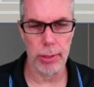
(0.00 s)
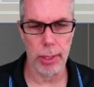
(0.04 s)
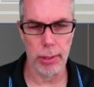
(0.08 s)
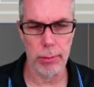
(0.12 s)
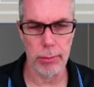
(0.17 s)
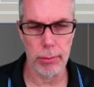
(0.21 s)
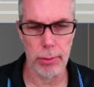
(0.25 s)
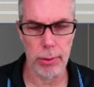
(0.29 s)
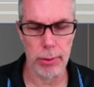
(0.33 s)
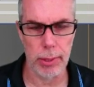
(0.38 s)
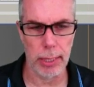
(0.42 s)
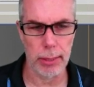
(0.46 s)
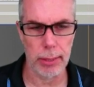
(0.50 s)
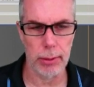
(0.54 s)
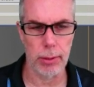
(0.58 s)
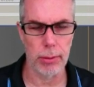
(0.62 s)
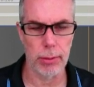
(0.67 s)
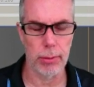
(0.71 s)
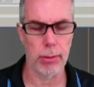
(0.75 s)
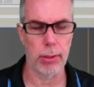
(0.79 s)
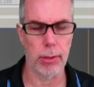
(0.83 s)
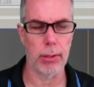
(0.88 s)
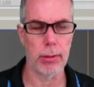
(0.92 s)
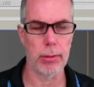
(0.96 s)
of detected
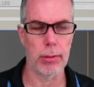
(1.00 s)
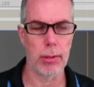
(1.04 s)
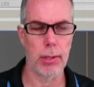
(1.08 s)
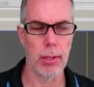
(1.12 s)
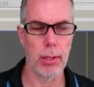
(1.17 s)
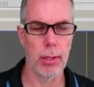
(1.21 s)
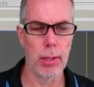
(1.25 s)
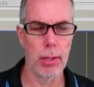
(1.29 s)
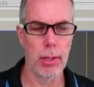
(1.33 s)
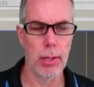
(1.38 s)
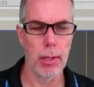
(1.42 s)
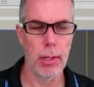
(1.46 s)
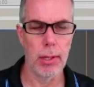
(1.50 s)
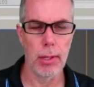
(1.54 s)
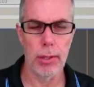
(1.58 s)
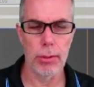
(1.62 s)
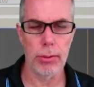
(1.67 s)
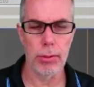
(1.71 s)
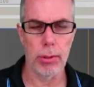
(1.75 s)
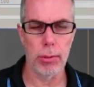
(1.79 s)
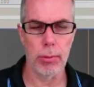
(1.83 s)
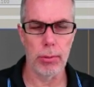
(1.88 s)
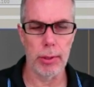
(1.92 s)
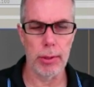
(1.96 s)
stars.
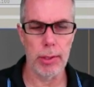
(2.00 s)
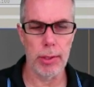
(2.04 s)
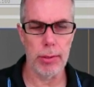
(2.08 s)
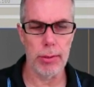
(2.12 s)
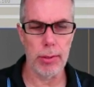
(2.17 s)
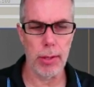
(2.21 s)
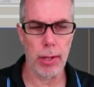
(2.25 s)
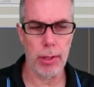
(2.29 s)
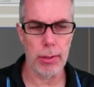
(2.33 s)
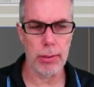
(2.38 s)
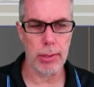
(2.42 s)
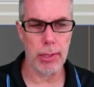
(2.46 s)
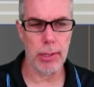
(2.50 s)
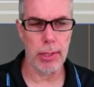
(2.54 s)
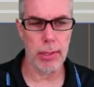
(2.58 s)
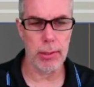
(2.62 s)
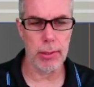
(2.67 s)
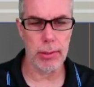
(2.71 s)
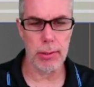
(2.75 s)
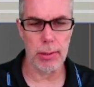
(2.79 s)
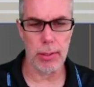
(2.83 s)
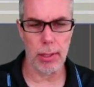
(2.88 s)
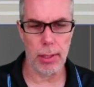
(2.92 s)
So what this does is